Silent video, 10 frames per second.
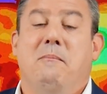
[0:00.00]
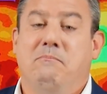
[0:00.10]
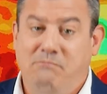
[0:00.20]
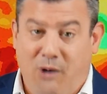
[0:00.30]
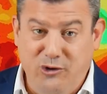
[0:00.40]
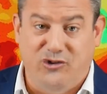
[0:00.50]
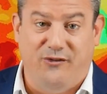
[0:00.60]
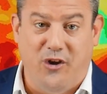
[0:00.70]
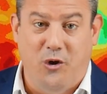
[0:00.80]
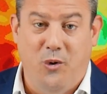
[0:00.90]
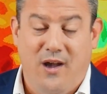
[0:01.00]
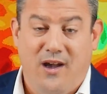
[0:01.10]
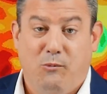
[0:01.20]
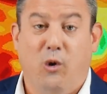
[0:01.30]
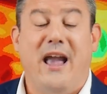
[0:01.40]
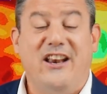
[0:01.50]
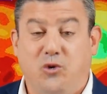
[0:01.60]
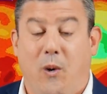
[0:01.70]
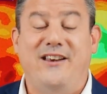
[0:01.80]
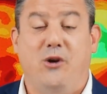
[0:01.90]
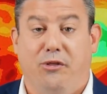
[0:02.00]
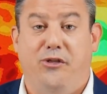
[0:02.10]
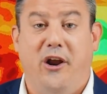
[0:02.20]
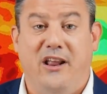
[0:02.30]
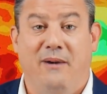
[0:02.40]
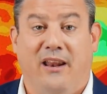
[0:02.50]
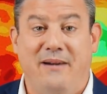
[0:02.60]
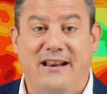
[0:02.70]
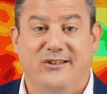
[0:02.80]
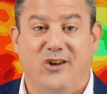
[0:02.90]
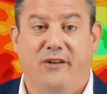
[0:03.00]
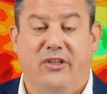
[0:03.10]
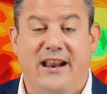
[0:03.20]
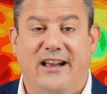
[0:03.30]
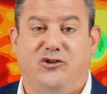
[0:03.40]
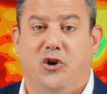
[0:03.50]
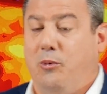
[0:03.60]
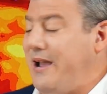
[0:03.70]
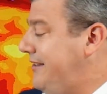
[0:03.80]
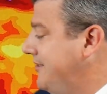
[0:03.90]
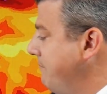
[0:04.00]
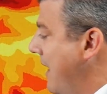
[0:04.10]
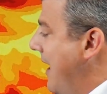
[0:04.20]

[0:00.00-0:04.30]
Most of you we'll get 20 or 30 millimeters over the next 2 weeks.